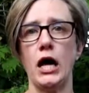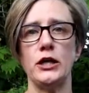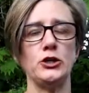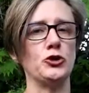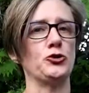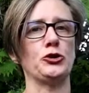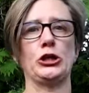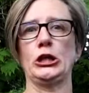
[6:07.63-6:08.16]

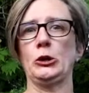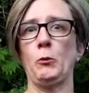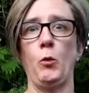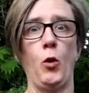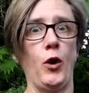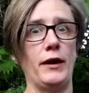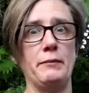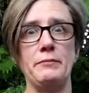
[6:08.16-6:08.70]
You're going to
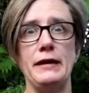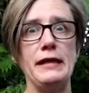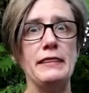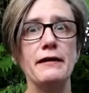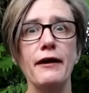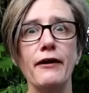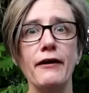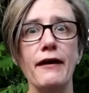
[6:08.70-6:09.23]
want to be
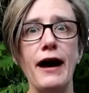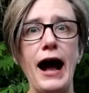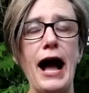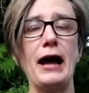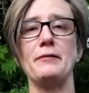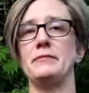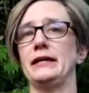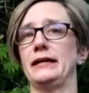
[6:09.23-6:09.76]
there.
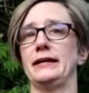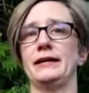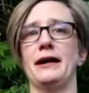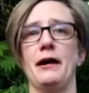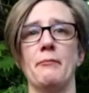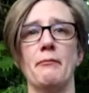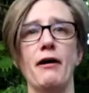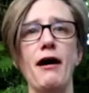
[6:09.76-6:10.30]
I mean,
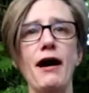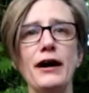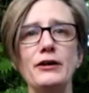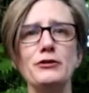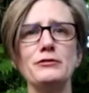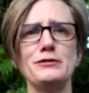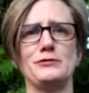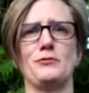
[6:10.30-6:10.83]
come on,
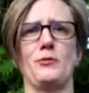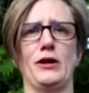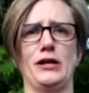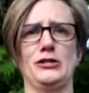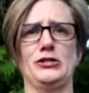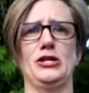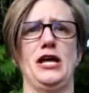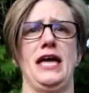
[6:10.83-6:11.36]
who doesn't want to
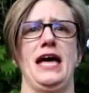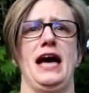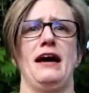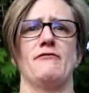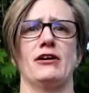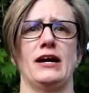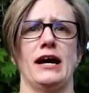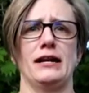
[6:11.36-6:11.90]
have
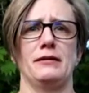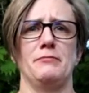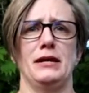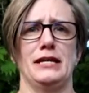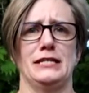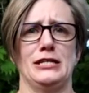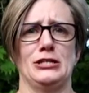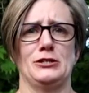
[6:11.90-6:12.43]
a guided
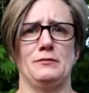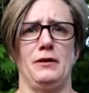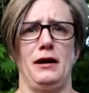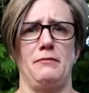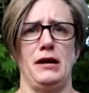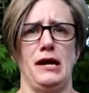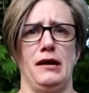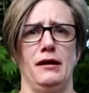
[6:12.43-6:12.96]
meditation by
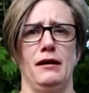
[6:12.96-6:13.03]
me?